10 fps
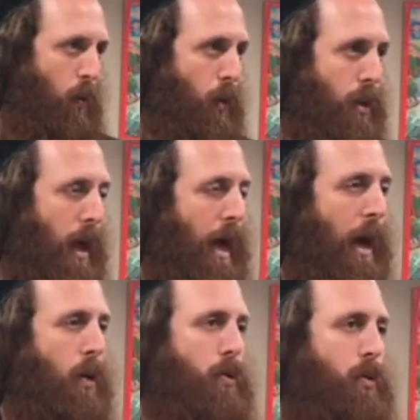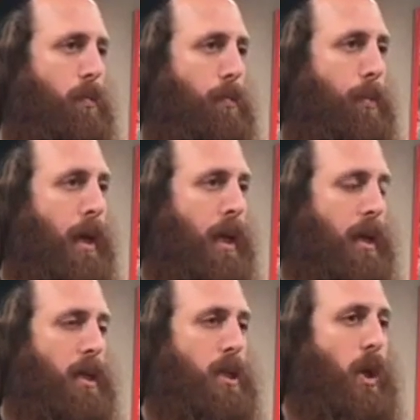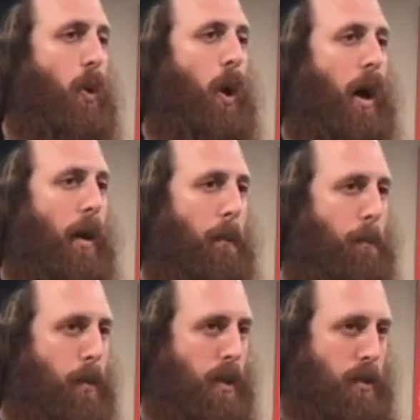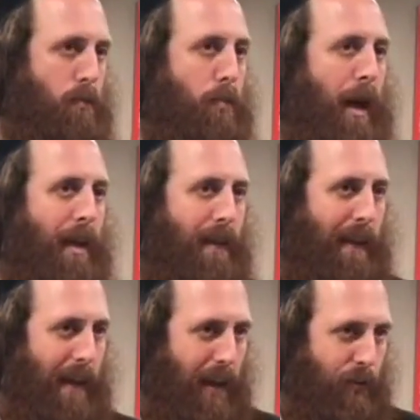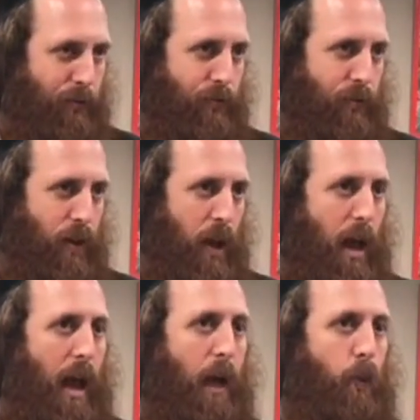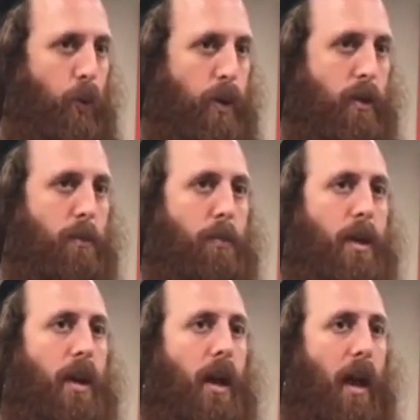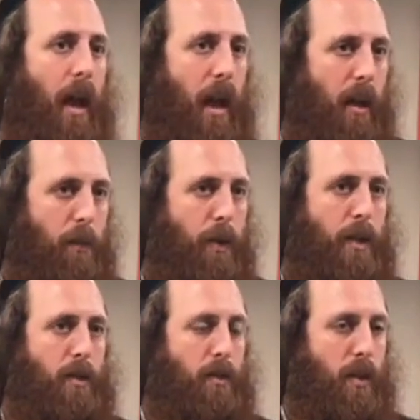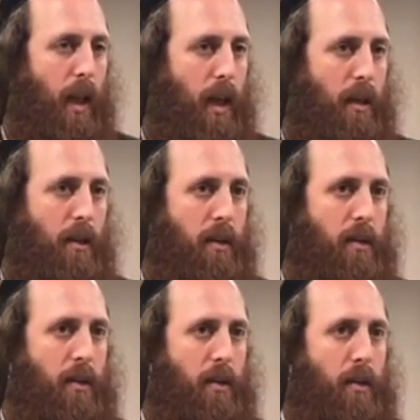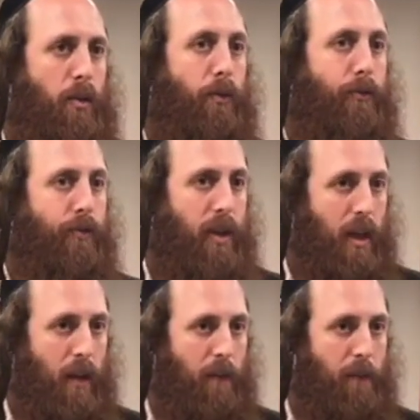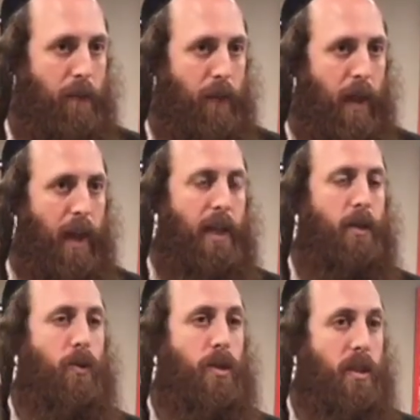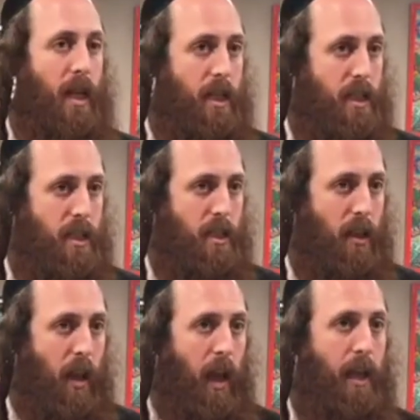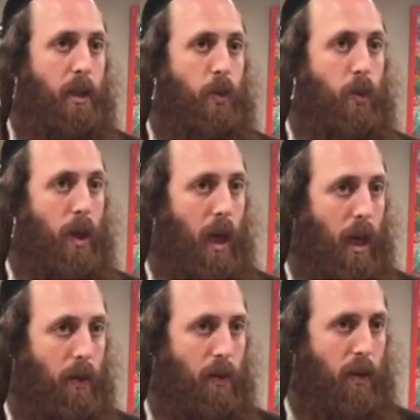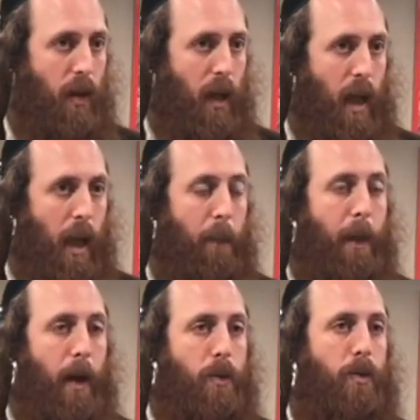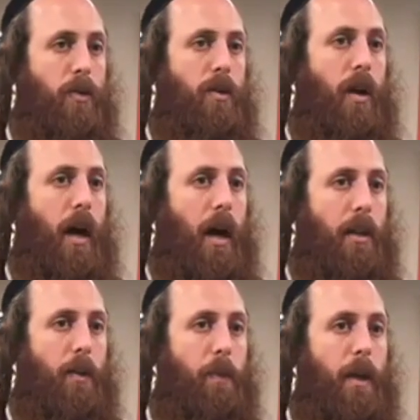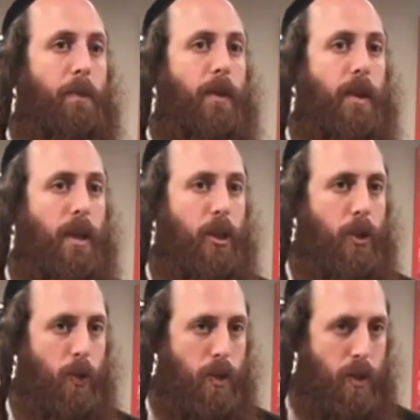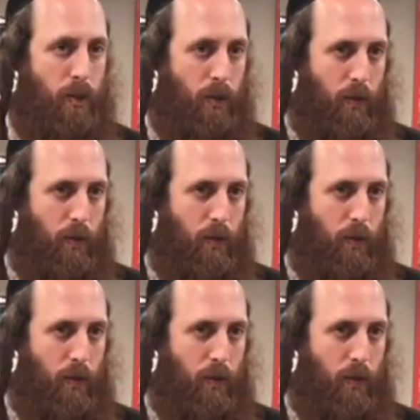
Without being so humbled by life, I wouldn't be able today to feel and to sense and to care about other people's issues,